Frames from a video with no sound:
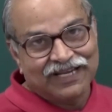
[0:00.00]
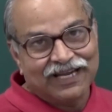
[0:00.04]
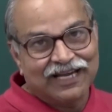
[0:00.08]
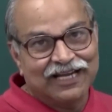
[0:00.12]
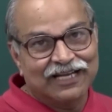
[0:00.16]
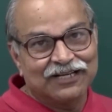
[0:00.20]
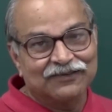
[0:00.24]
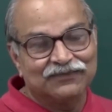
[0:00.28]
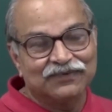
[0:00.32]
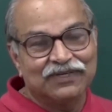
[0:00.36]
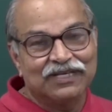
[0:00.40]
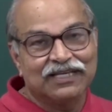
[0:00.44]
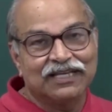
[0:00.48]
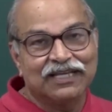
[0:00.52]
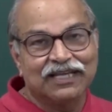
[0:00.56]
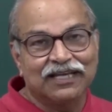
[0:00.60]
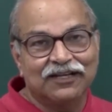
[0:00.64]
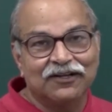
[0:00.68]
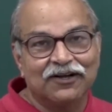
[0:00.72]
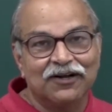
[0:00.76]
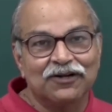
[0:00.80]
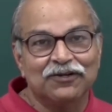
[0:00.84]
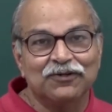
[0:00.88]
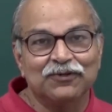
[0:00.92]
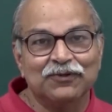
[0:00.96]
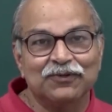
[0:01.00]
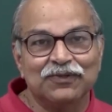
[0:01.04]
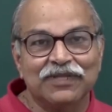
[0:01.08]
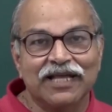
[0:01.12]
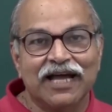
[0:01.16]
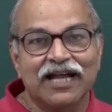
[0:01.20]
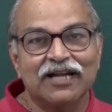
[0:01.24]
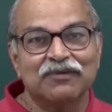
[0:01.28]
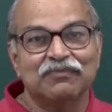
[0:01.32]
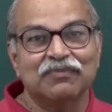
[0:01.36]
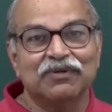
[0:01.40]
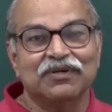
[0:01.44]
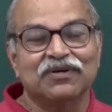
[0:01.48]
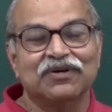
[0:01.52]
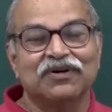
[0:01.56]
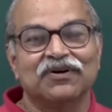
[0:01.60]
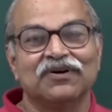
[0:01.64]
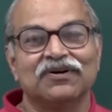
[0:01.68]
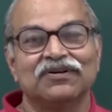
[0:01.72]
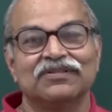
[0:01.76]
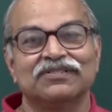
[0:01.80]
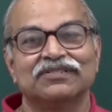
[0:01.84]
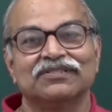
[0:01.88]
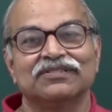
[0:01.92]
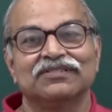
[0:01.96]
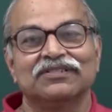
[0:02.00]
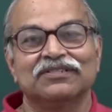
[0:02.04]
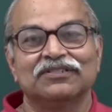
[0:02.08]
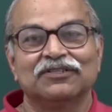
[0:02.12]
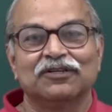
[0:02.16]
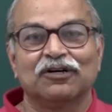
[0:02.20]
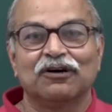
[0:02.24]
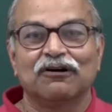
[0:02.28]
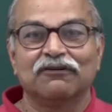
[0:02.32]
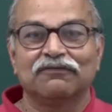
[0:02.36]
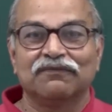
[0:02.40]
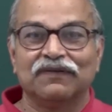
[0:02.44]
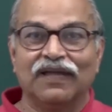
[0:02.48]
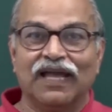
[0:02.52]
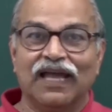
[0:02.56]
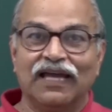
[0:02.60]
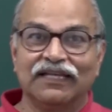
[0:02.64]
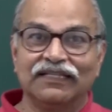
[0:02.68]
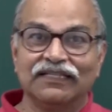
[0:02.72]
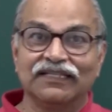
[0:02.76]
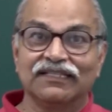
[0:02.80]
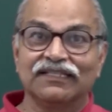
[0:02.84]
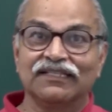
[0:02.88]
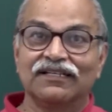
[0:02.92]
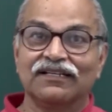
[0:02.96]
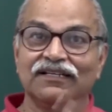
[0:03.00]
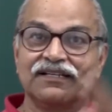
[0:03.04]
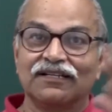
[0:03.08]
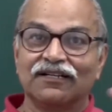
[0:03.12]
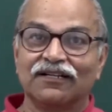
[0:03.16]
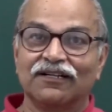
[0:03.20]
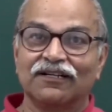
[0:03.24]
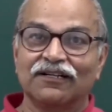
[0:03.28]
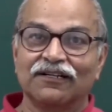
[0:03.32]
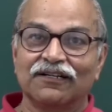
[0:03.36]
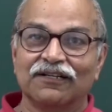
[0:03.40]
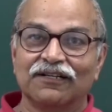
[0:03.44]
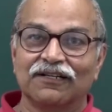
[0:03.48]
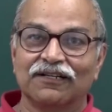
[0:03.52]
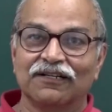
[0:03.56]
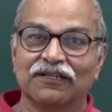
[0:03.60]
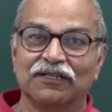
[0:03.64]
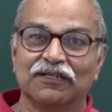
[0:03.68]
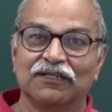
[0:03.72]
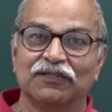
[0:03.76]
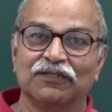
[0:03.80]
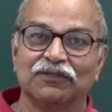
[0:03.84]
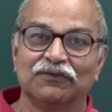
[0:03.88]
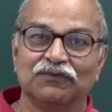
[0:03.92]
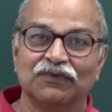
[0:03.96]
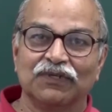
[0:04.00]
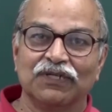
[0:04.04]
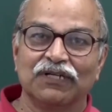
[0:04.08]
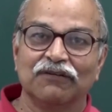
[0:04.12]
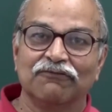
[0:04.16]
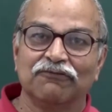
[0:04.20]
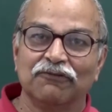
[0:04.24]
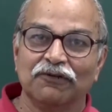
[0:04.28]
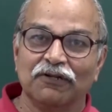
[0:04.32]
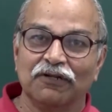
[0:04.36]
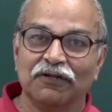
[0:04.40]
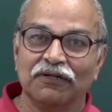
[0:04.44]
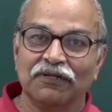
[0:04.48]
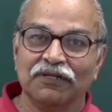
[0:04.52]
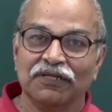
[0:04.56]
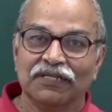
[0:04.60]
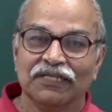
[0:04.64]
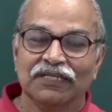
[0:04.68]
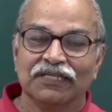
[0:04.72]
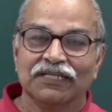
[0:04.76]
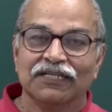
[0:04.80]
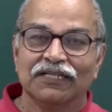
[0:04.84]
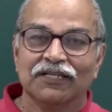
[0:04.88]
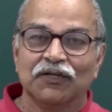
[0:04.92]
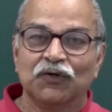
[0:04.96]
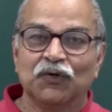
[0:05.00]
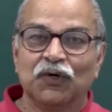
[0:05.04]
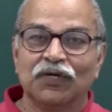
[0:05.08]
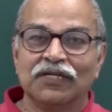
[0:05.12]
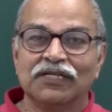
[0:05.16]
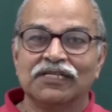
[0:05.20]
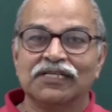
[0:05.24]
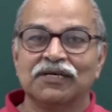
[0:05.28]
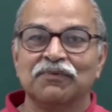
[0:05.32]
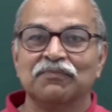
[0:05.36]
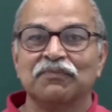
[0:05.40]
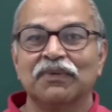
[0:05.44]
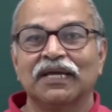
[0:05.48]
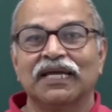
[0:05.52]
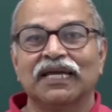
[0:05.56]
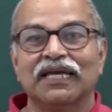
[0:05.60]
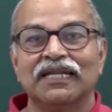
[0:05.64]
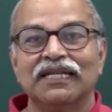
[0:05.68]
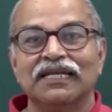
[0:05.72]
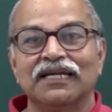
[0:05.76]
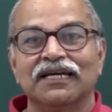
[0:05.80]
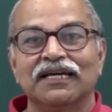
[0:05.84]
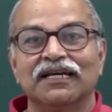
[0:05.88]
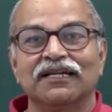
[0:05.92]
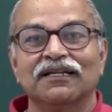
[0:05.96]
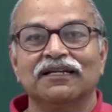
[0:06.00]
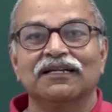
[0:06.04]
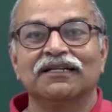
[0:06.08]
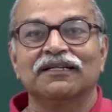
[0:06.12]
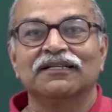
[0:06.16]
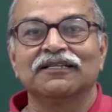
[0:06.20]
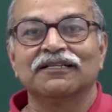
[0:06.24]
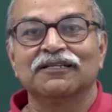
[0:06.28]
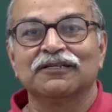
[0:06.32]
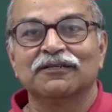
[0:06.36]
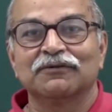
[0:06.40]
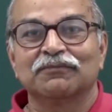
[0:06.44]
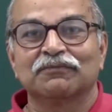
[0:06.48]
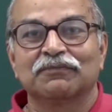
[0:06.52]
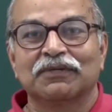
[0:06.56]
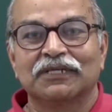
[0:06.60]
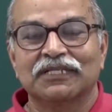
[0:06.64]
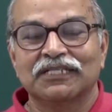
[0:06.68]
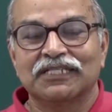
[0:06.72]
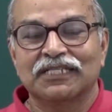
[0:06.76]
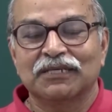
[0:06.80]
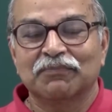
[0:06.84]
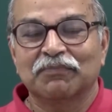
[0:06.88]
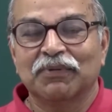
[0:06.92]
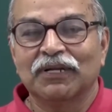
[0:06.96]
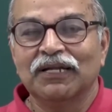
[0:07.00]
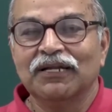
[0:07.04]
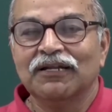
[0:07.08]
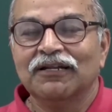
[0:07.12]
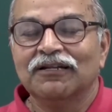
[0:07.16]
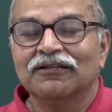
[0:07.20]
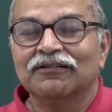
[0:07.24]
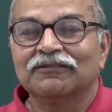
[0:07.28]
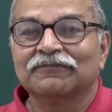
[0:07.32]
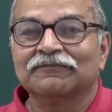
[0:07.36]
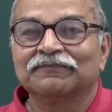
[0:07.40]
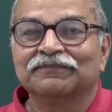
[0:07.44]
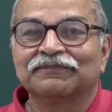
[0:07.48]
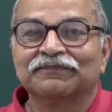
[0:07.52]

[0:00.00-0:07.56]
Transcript: And we cannot do that because of another wonderful quantum mechanical principle,